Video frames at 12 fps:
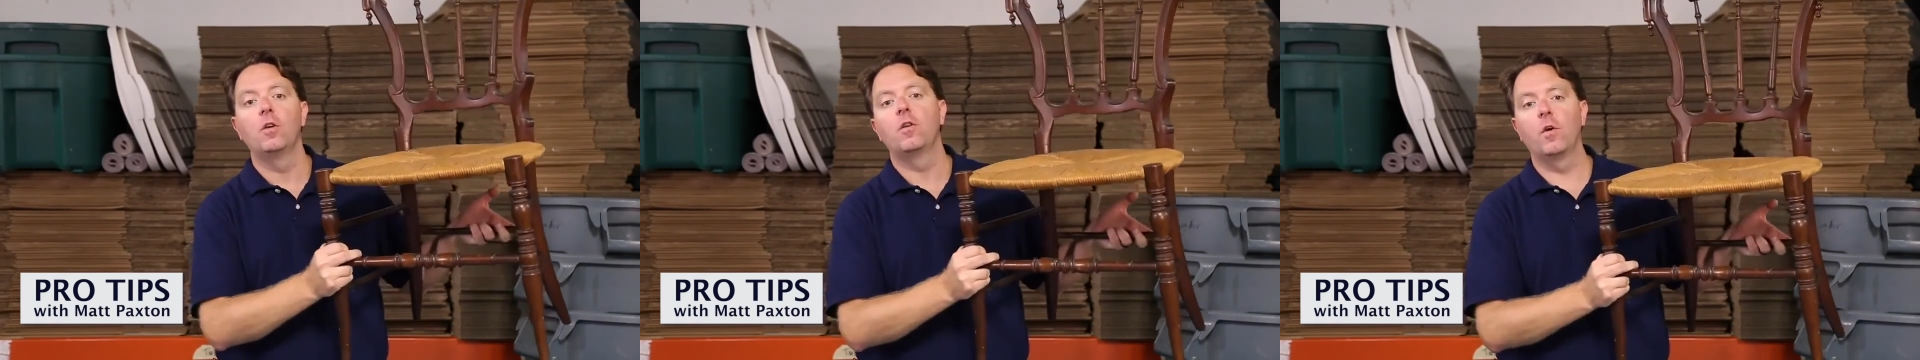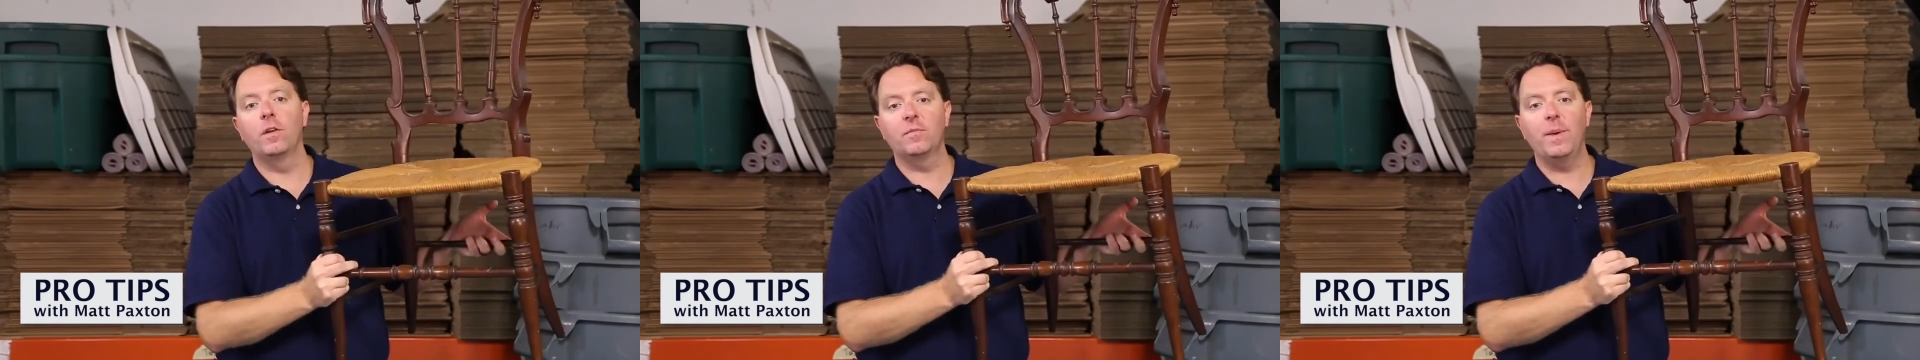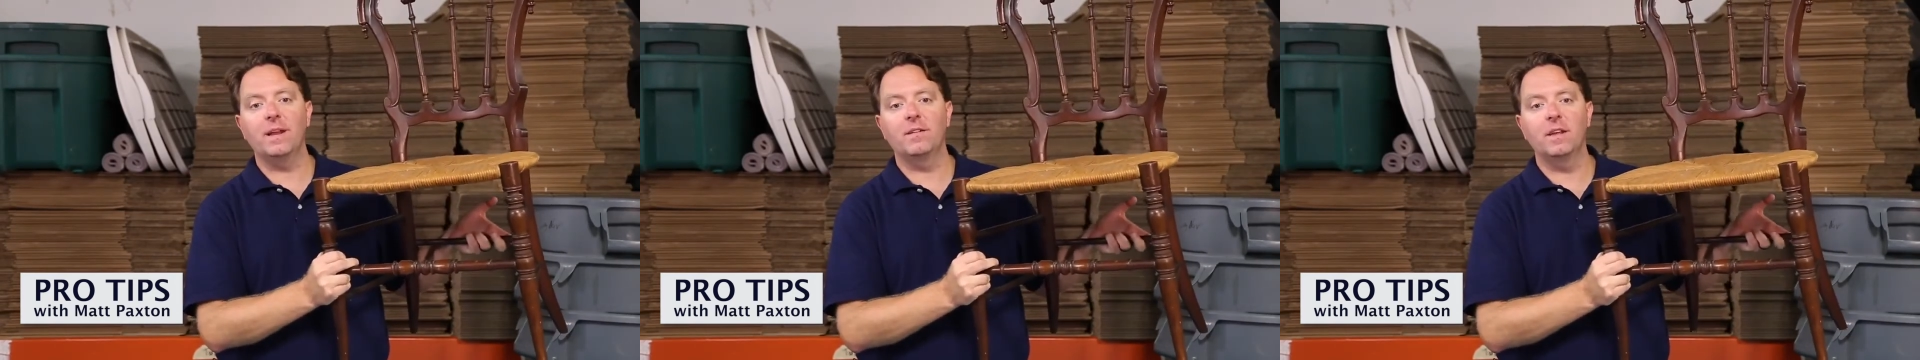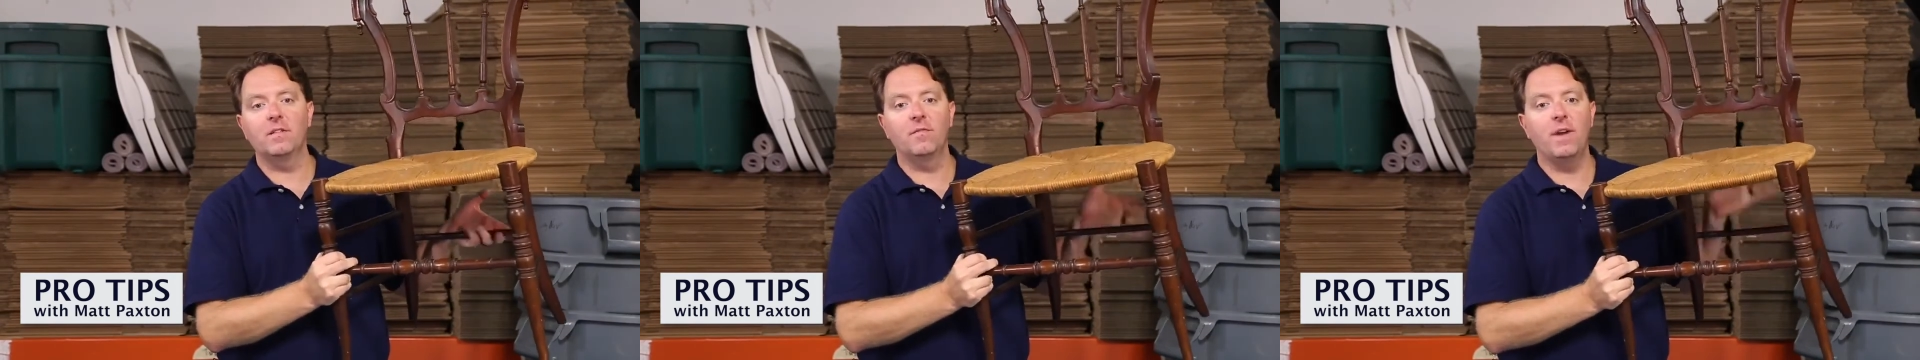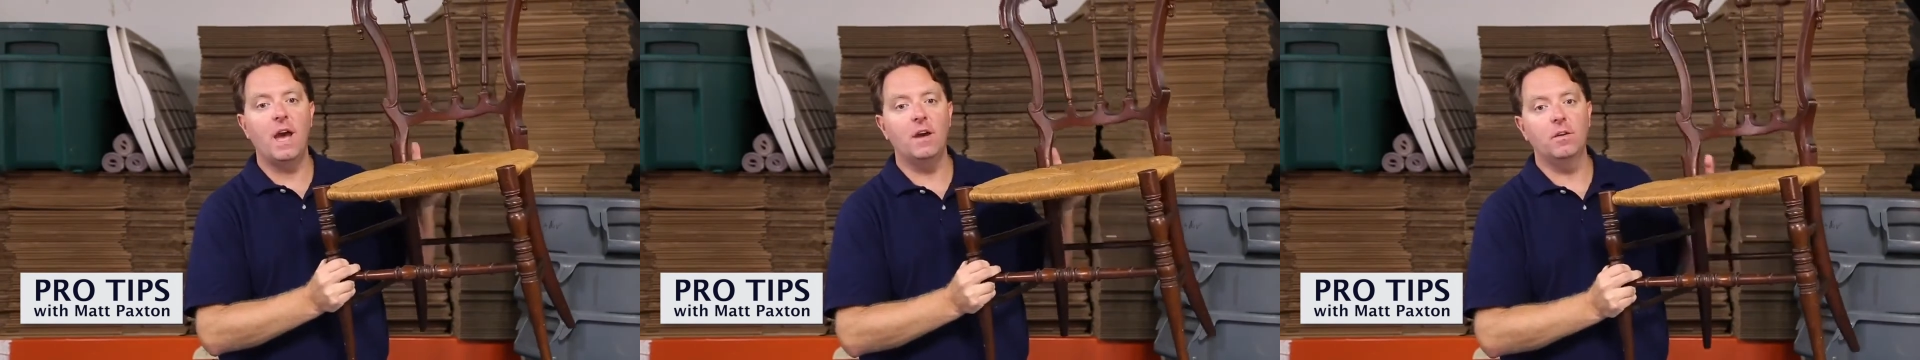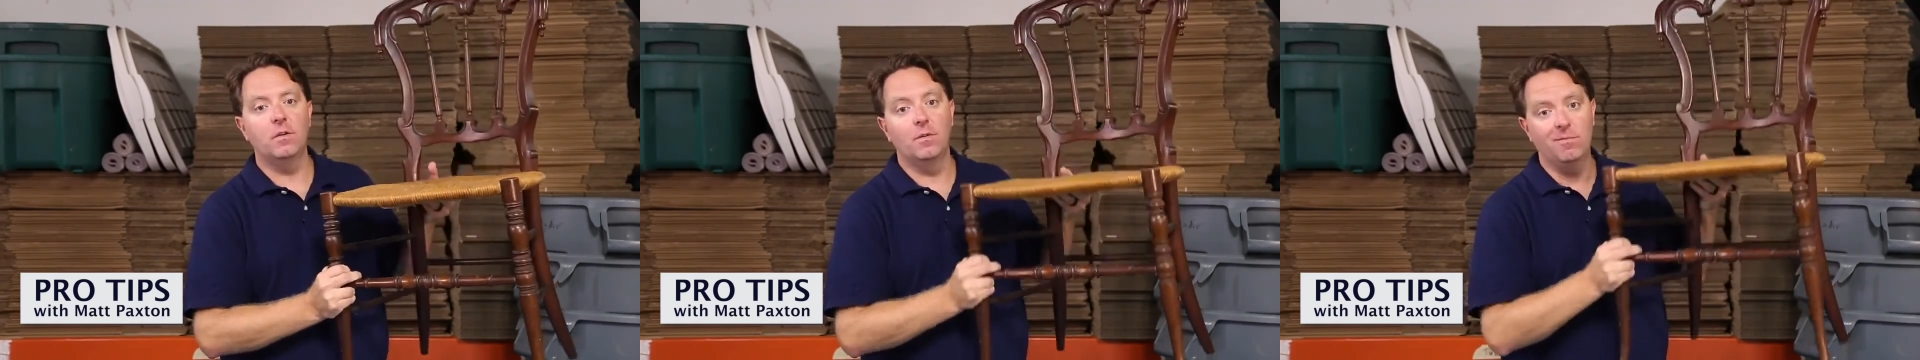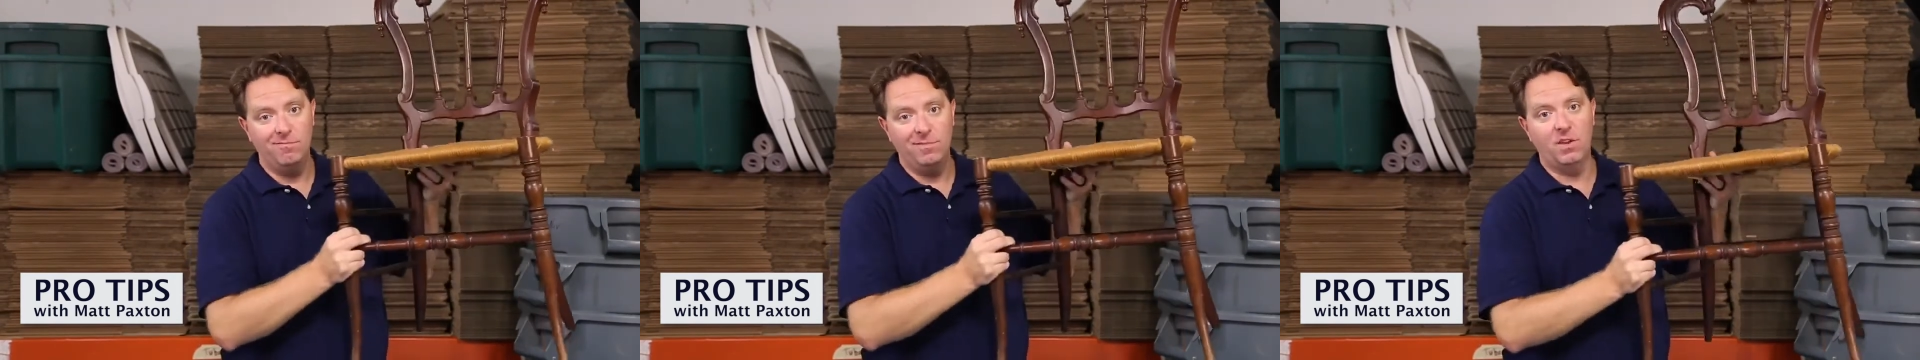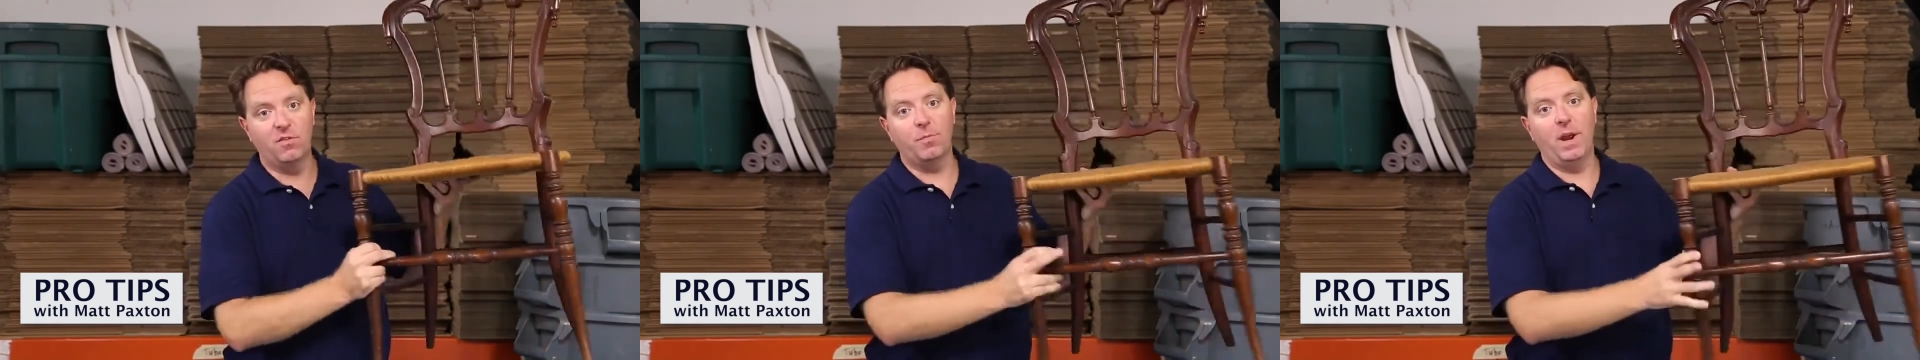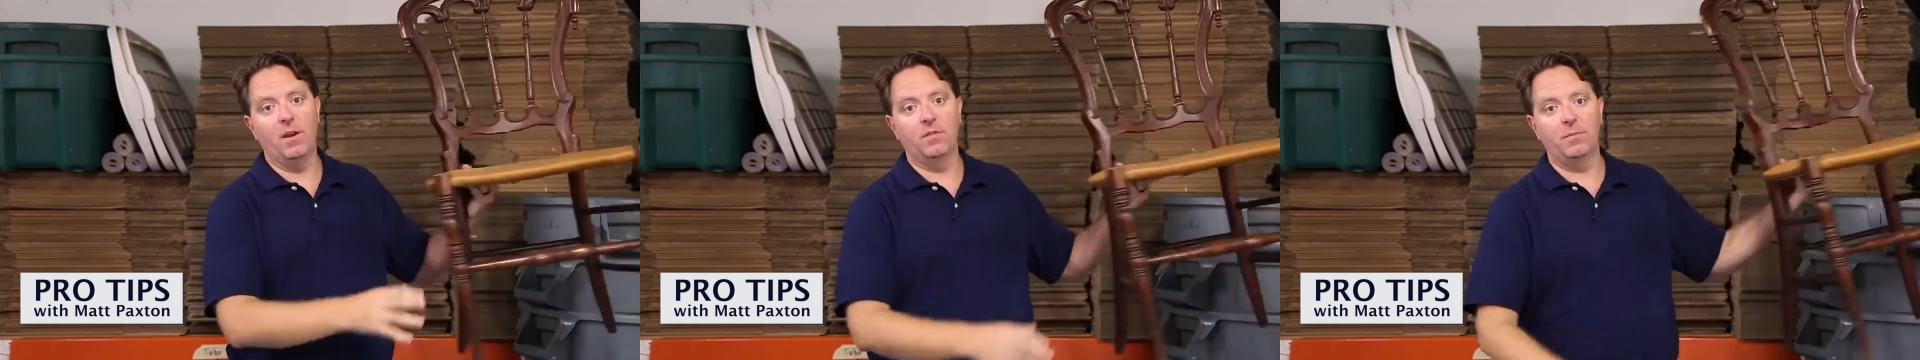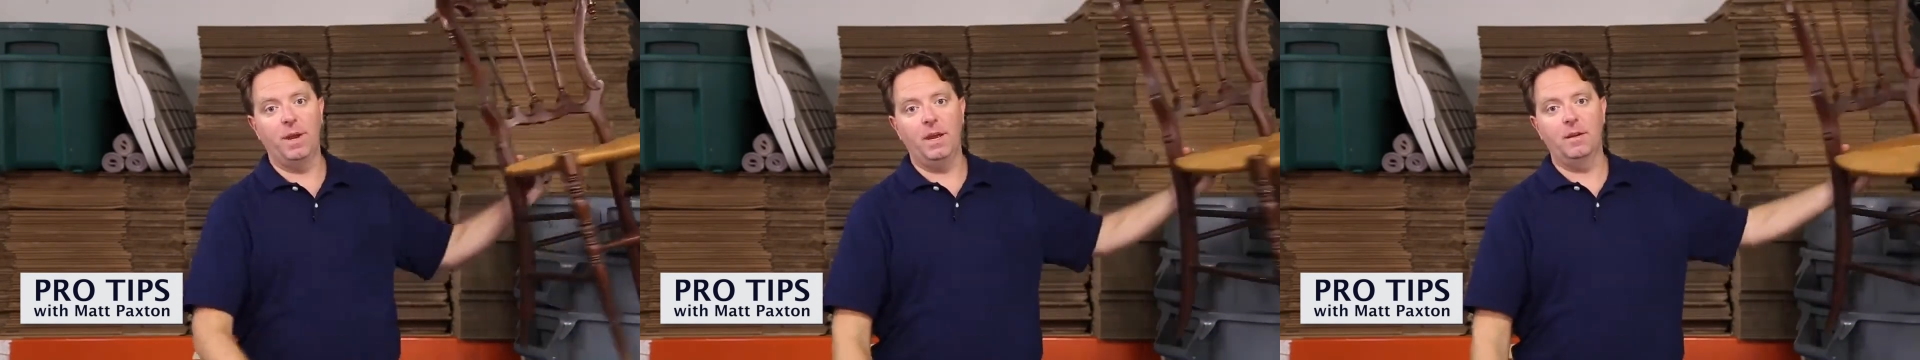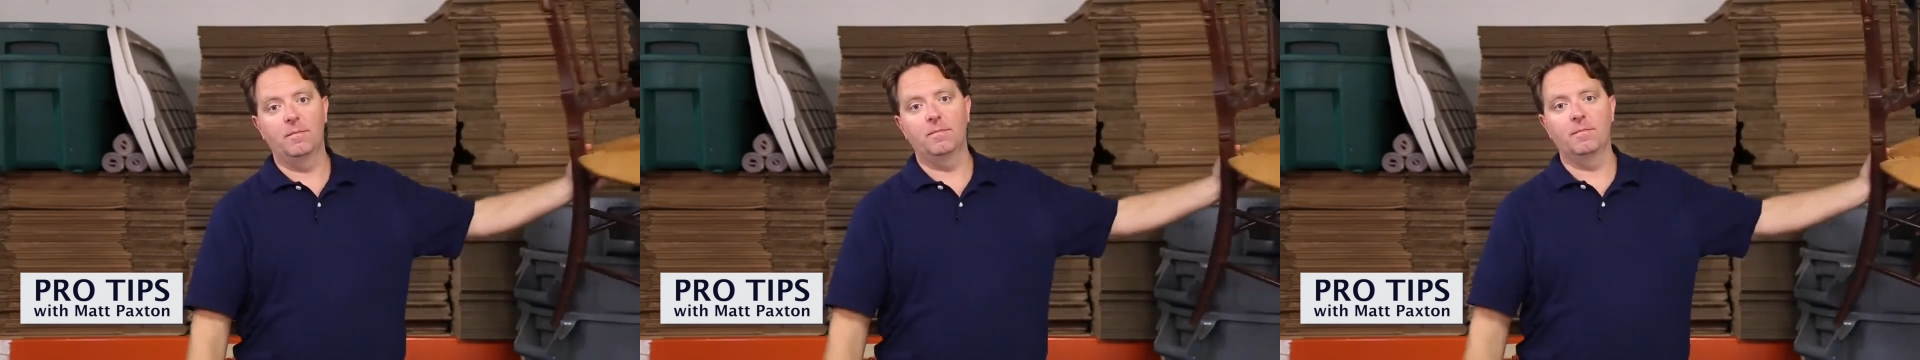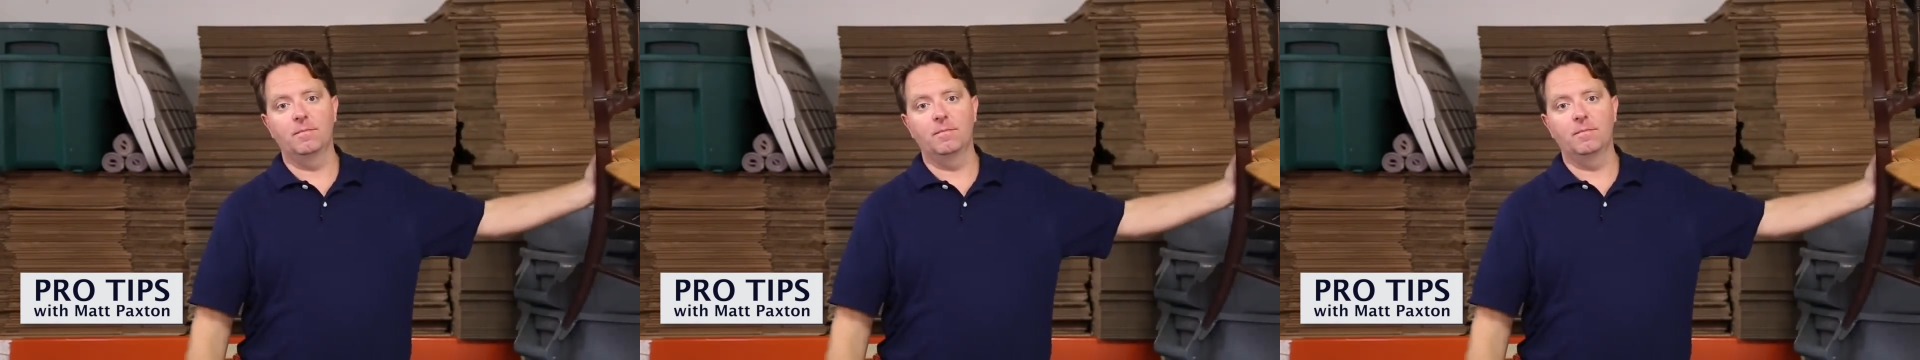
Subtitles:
Don't expect to get the value that your parents paid.